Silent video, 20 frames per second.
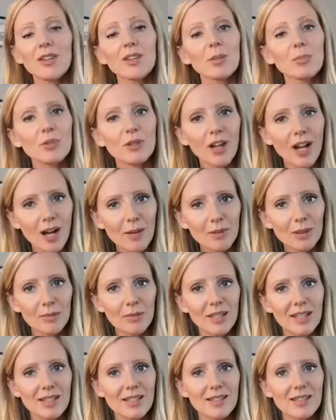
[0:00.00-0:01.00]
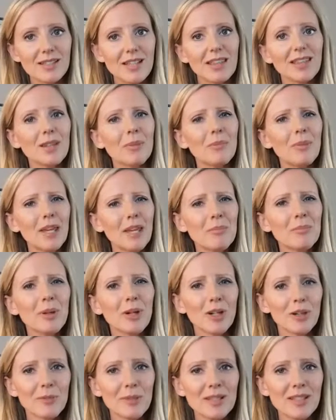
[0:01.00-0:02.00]
The problem is, the main
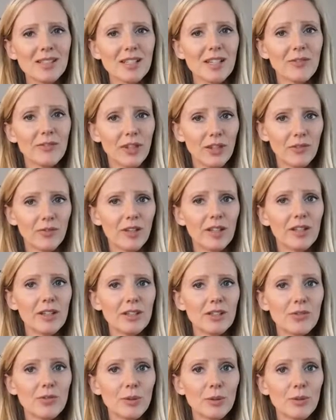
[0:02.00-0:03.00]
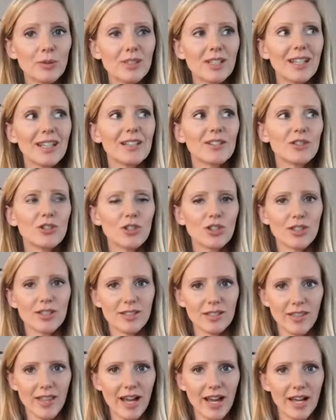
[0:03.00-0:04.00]
purpose of convenience foods is
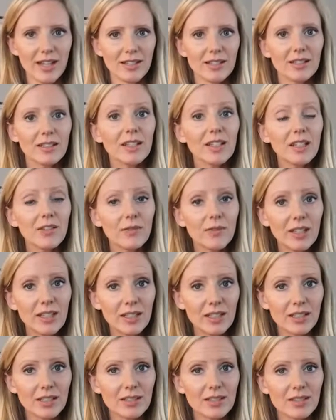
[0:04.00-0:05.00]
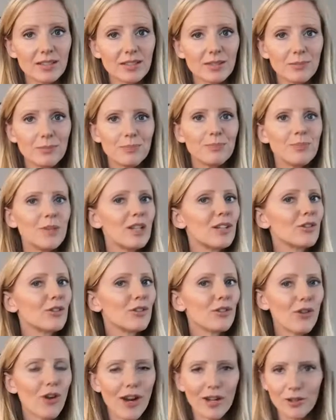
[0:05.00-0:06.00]
just that, convenience,
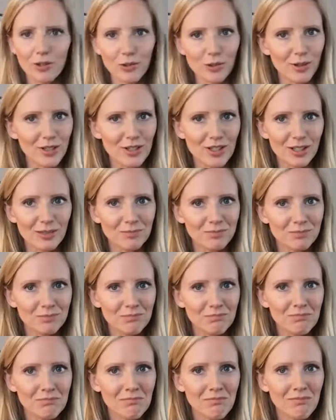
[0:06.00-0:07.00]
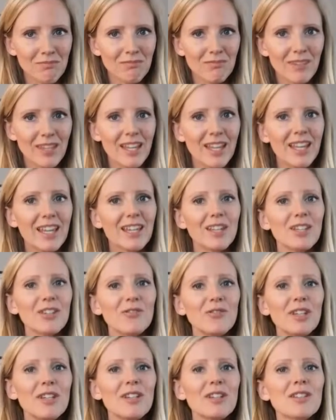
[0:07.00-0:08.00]
not nutrition.
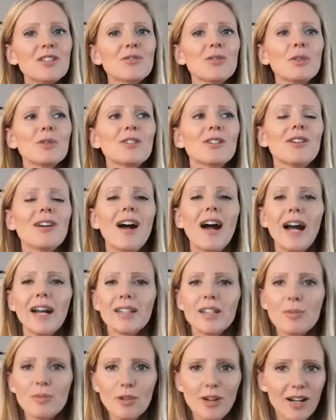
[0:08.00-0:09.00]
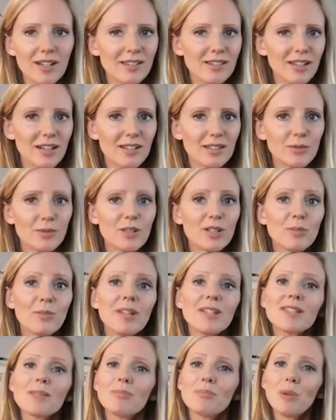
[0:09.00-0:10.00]
Convenience foods are highly processed, which
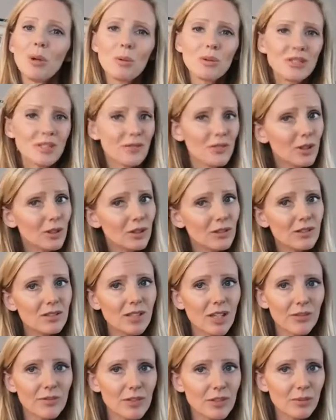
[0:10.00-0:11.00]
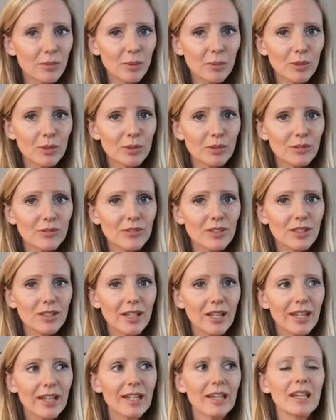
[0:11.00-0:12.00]
means most of the good stuff is removed
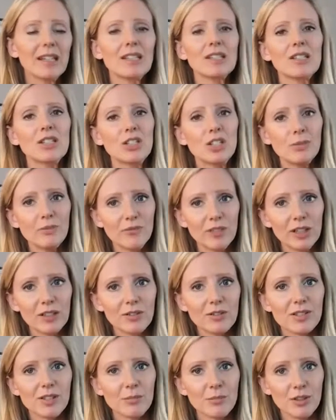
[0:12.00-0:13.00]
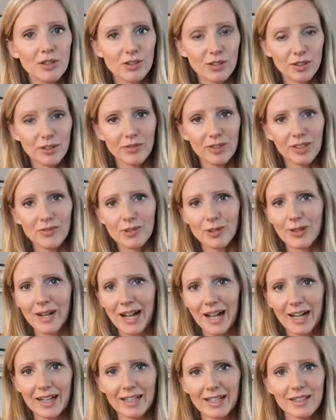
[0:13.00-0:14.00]
and cheap fillers and preservatives are
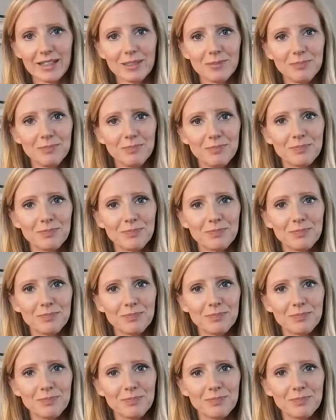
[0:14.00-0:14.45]
added.